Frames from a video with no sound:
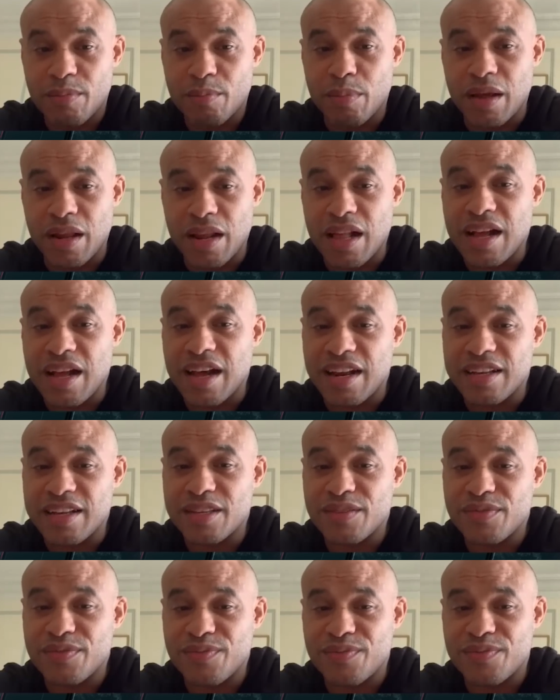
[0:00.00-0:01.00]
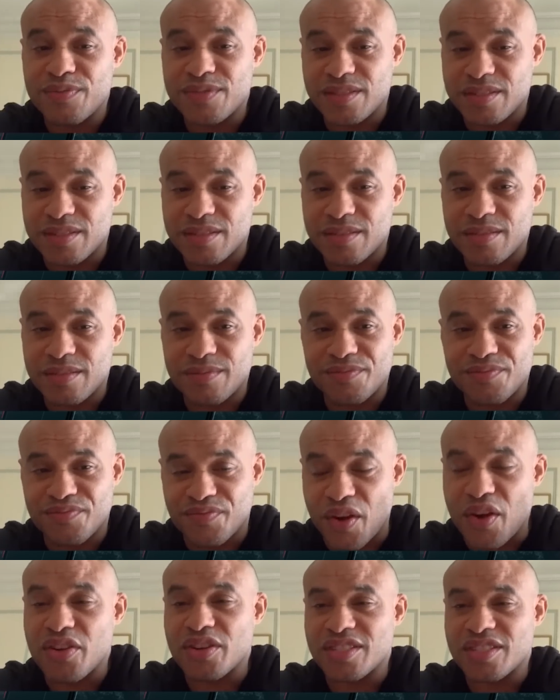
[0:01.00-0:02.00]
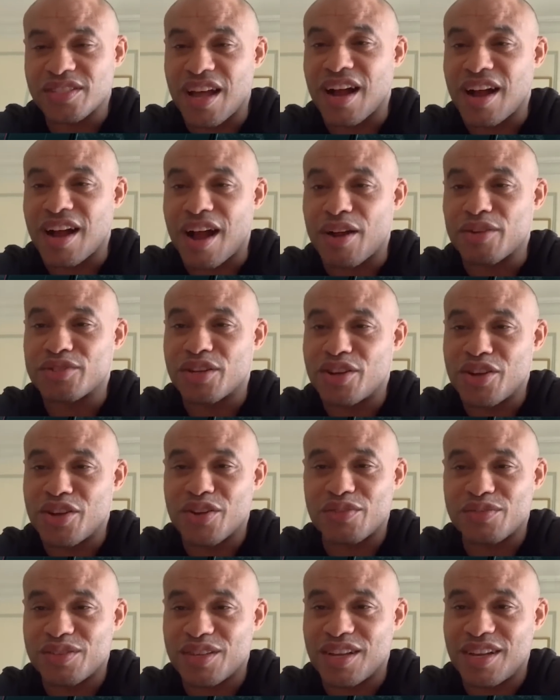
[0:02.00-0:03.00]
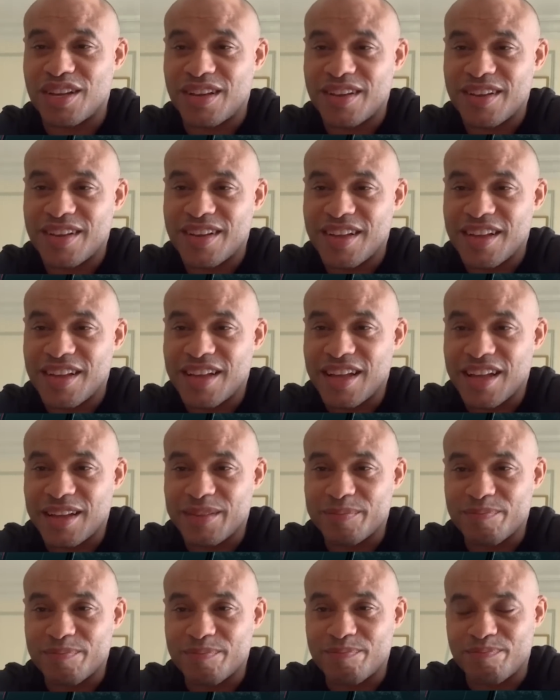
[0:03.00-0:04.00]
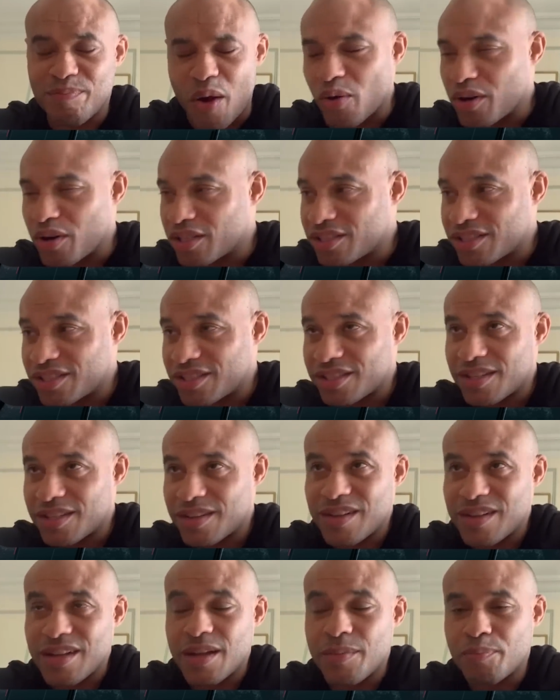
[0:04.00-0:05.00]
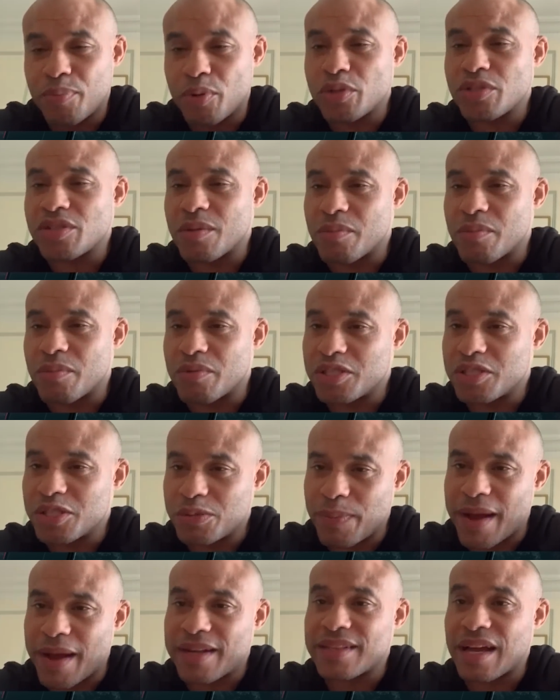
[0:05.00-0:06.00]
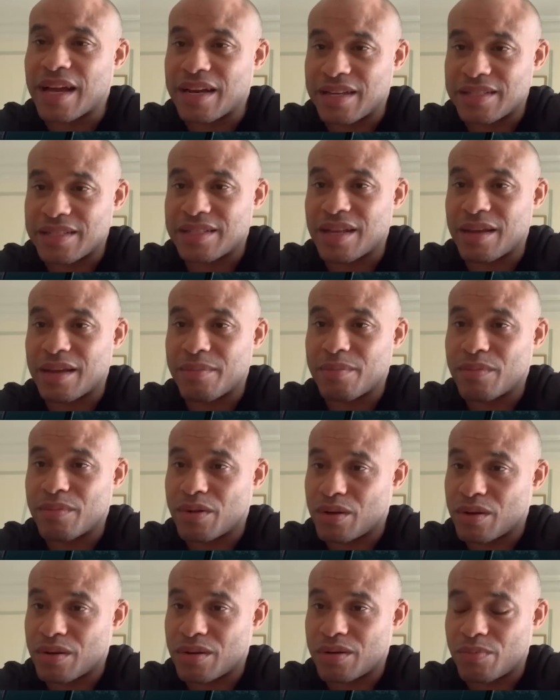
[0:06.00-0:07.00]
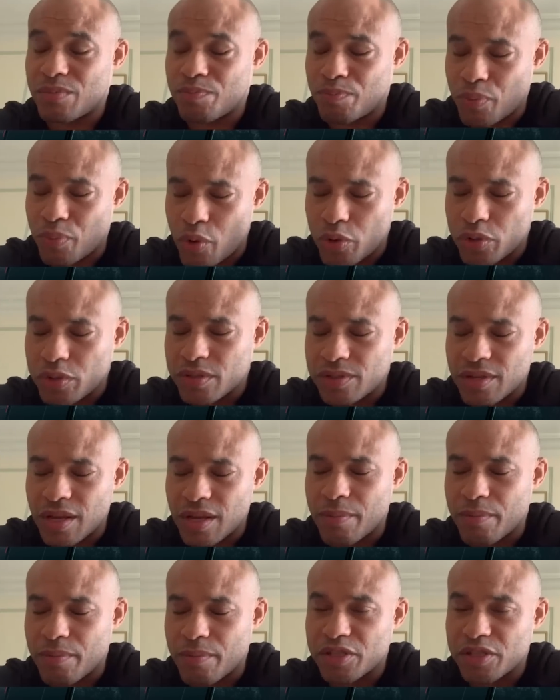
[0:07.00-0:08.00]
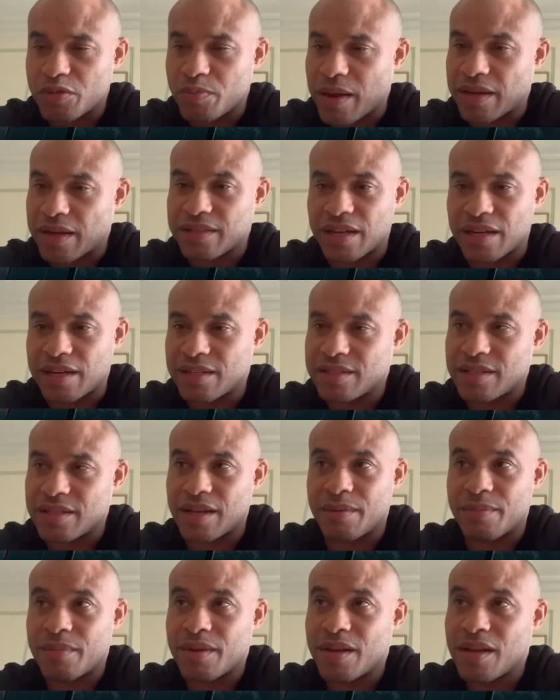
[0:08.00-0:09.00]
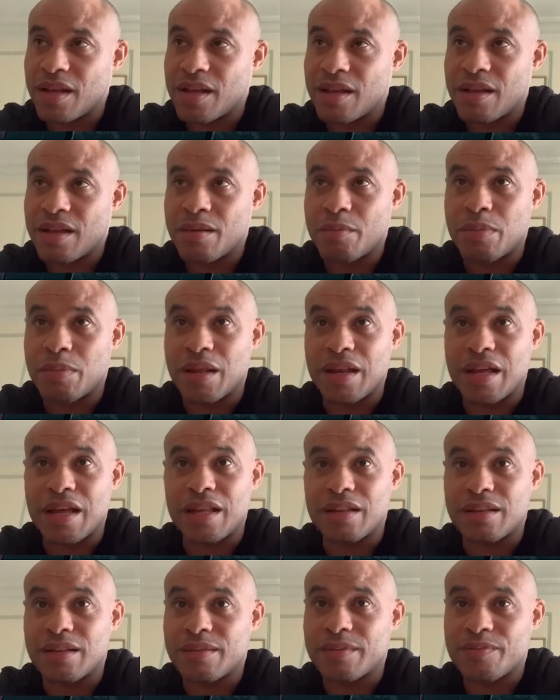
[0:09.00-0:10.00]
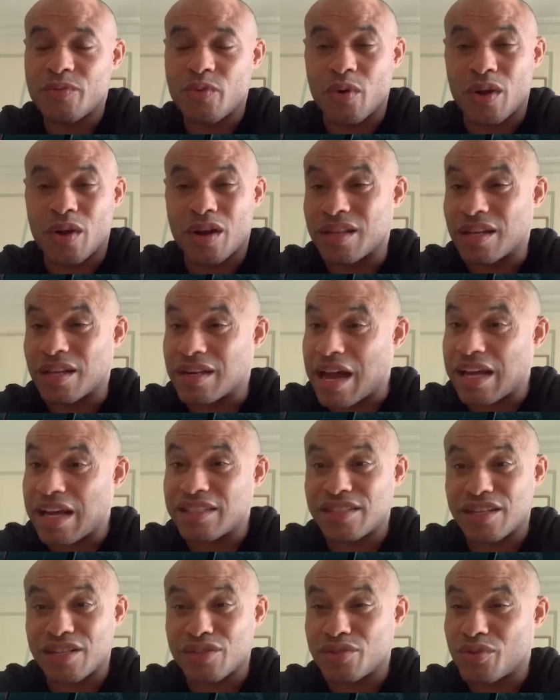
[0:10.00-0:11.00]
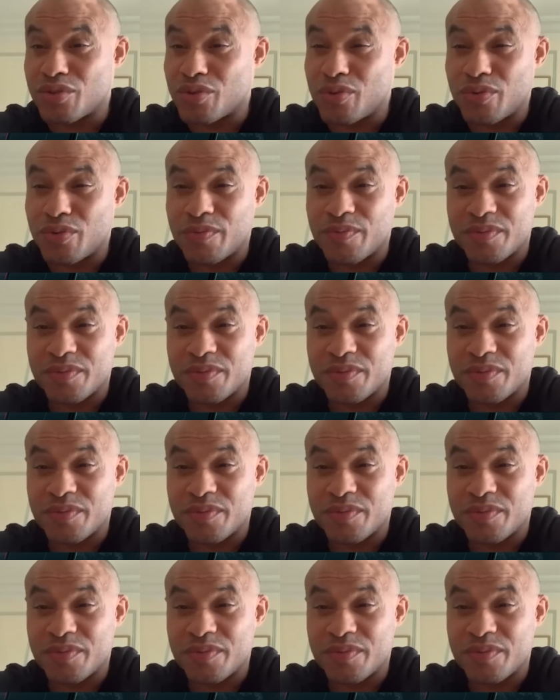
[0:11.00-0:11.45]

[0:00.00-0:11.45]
Belal got his first knockout in the UFC. Bonus. Put some respect on his name. Put some respect on his name. Belal, one of the nicest dude,